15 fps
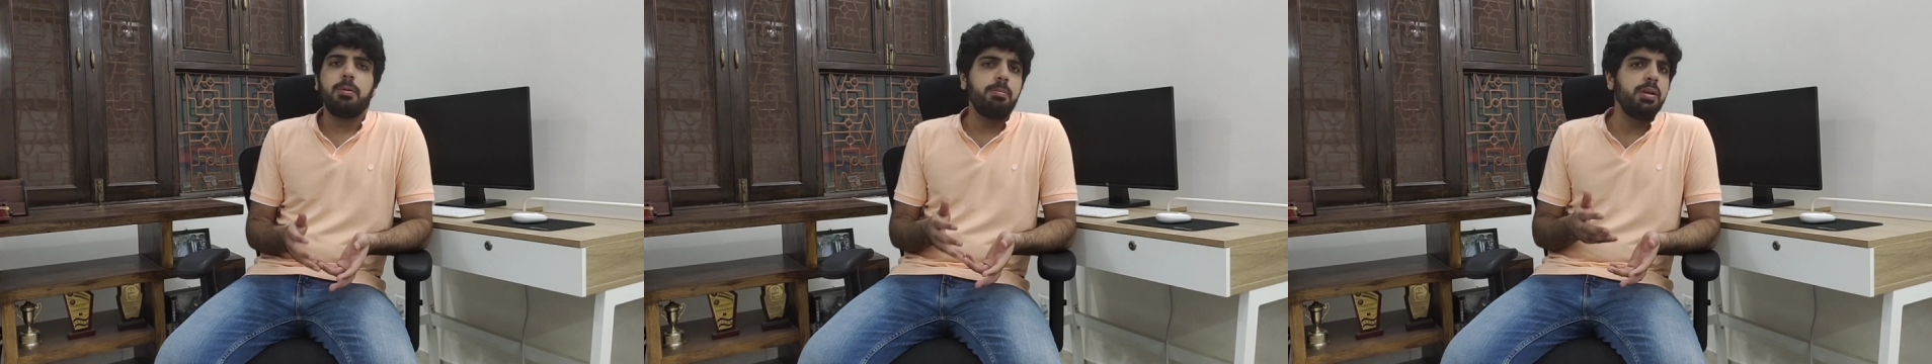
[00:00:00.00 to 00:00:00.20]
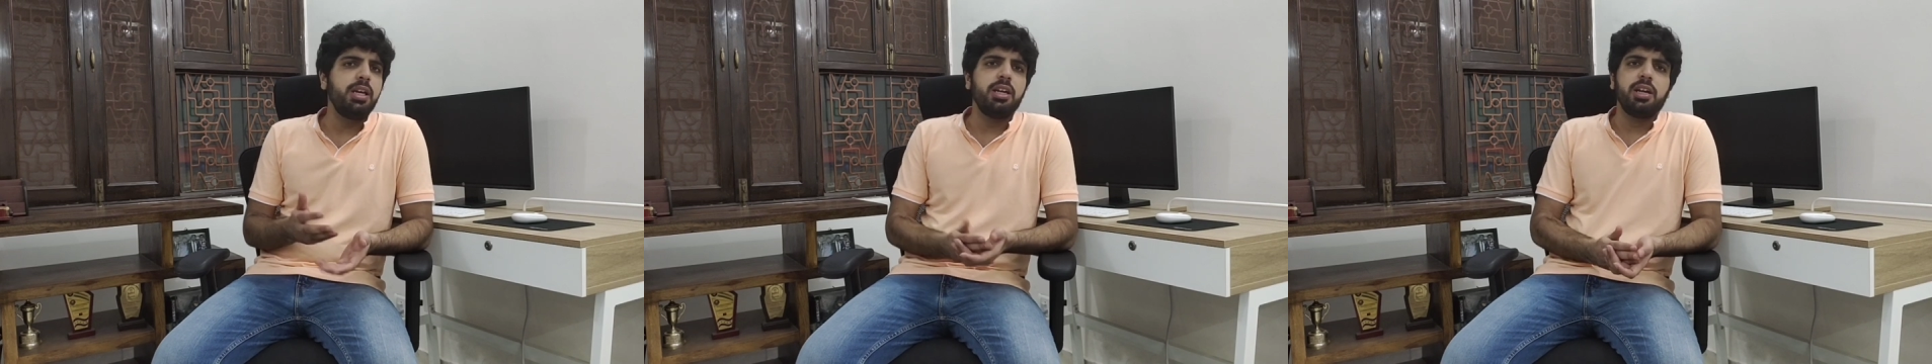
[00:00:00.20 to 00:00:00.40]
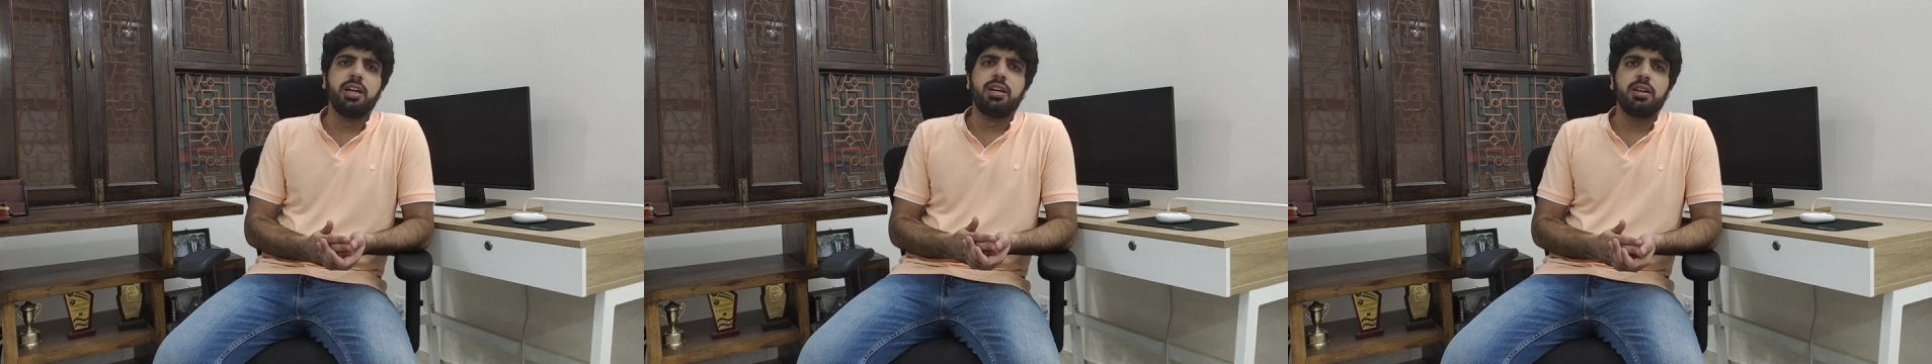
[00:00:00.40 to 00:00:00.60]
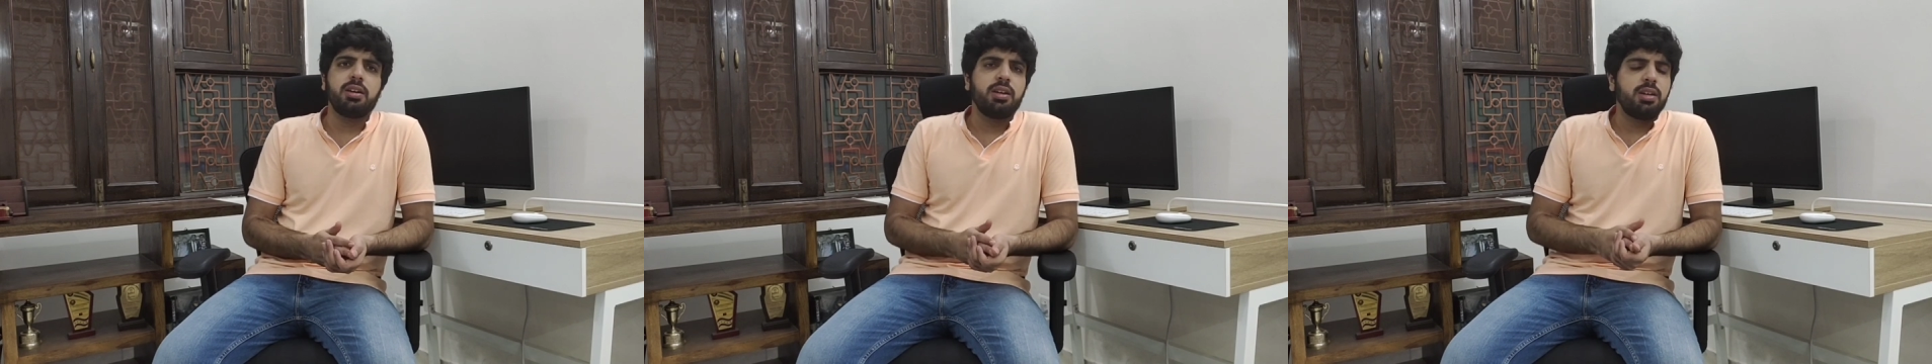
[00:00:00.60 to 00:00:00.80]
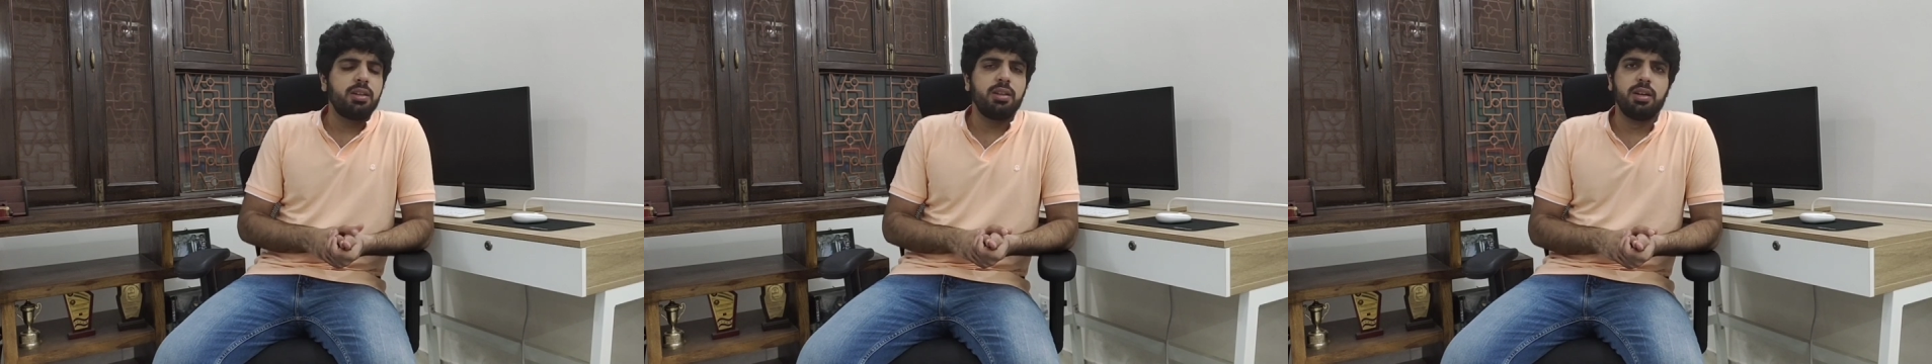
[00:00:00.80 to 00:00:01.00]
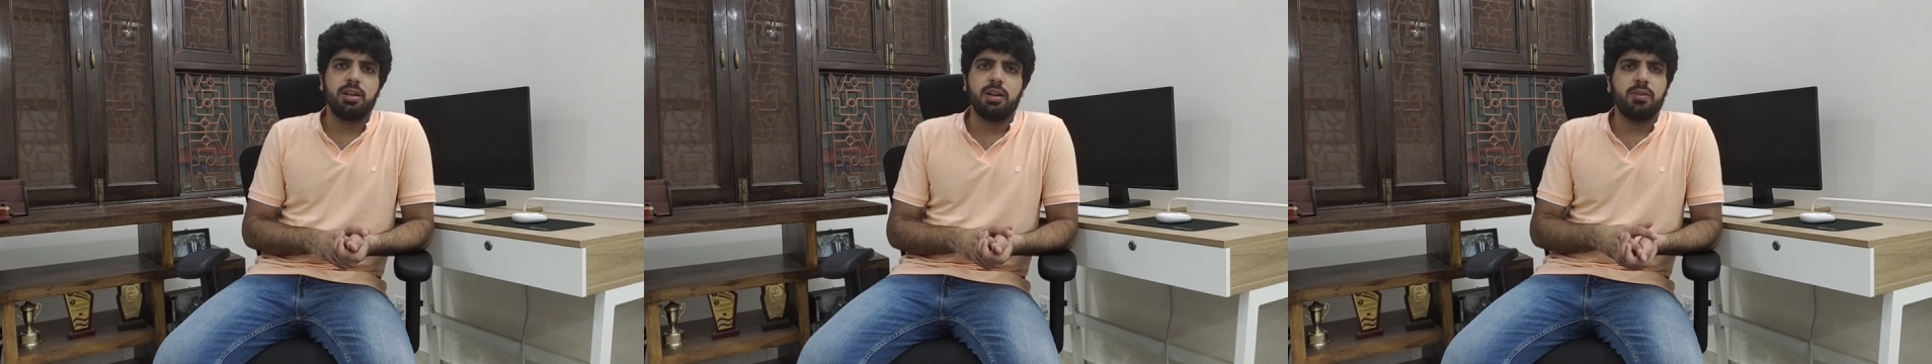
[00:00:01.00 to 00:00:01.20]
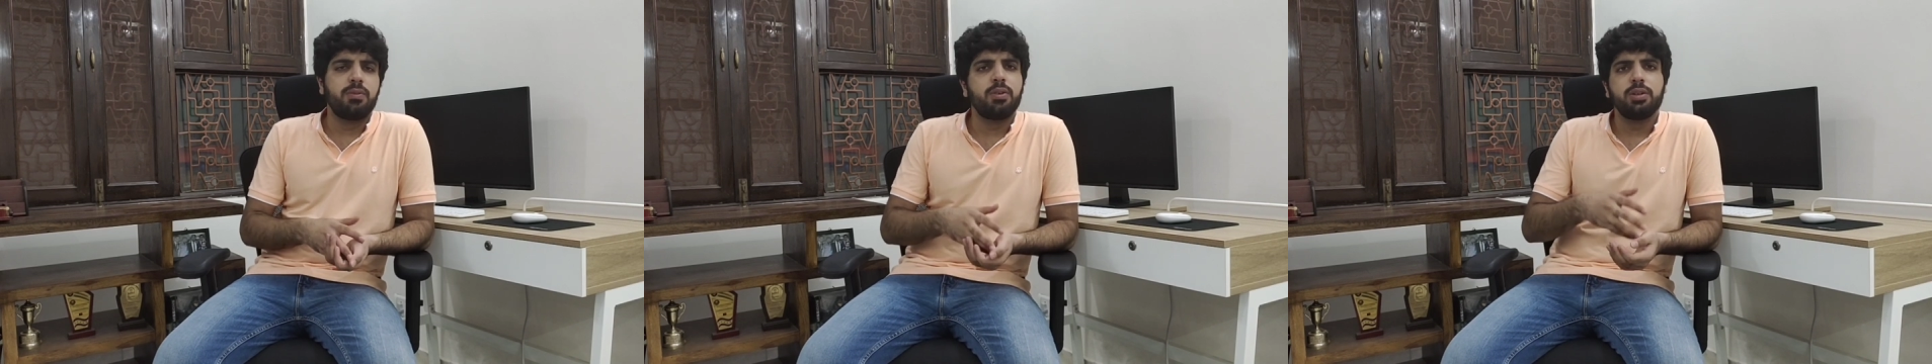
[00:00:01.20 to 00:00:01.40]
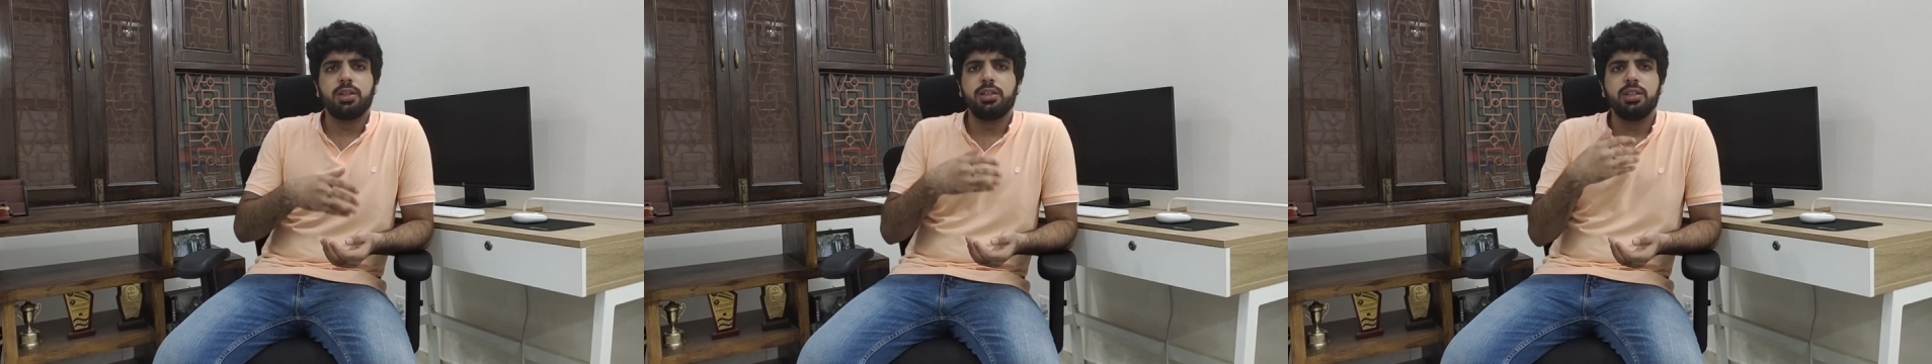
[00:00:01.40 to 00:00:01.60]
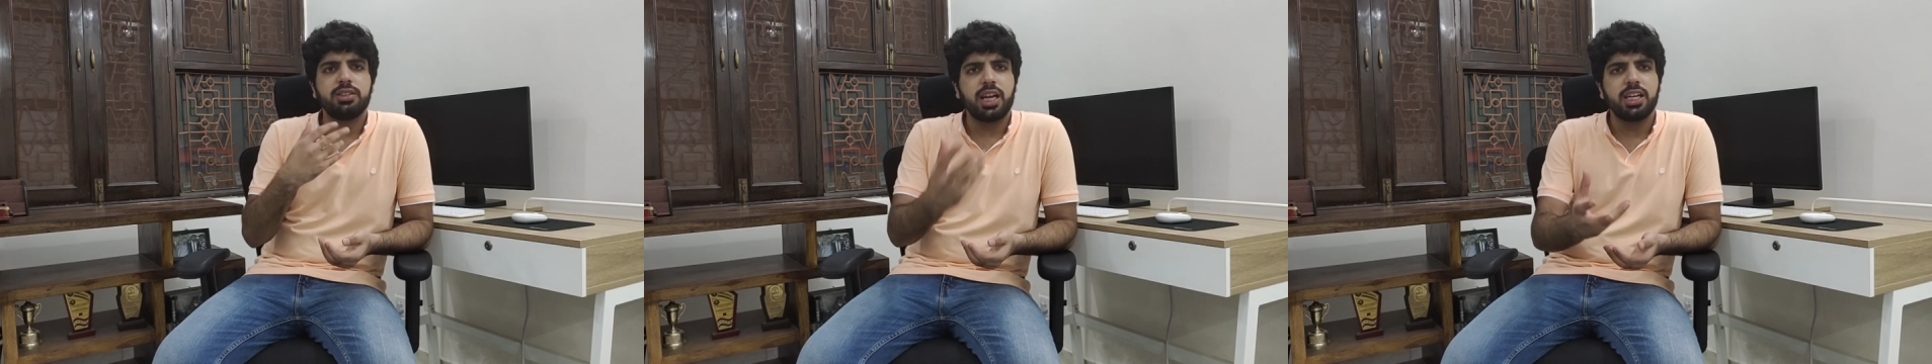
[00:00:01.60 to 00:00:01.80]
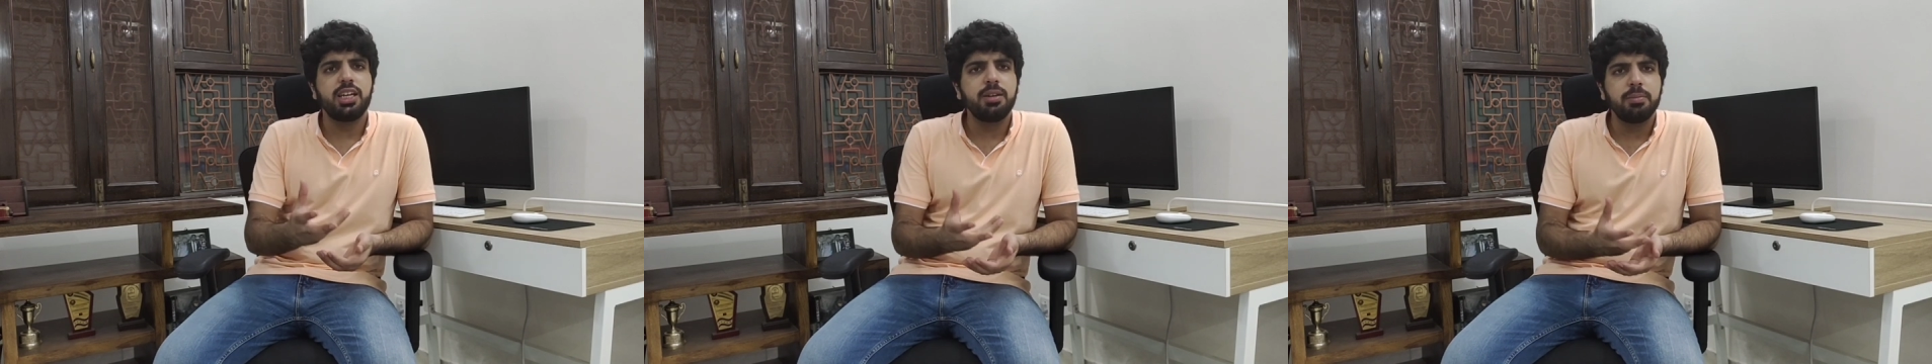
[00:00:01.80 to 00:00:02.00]
be it for the
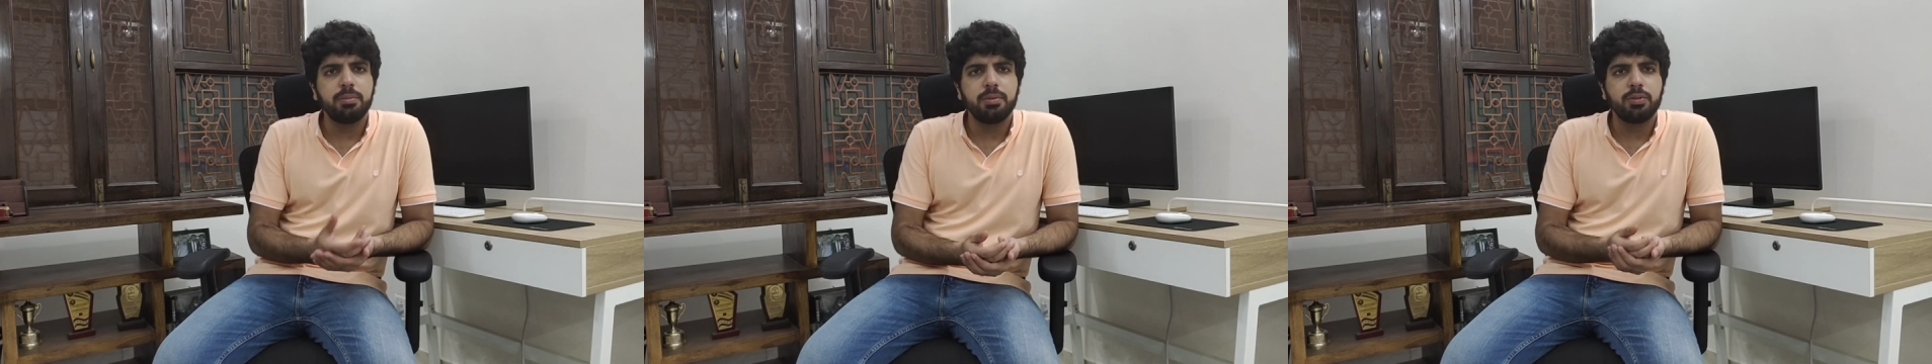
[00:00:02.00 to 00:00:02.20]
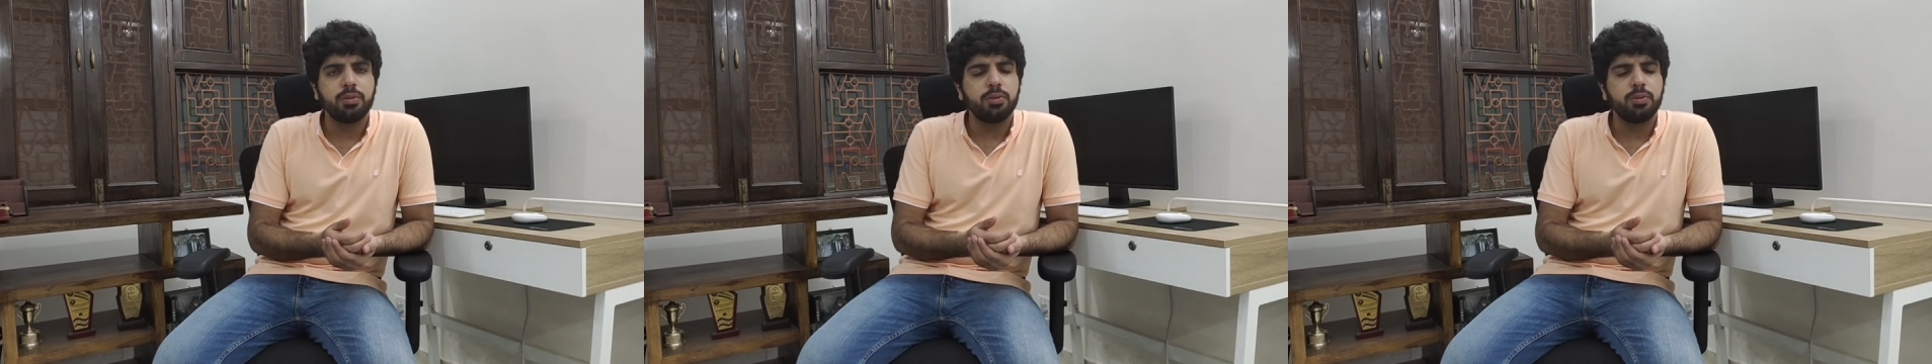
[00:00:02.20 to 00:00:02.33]
designing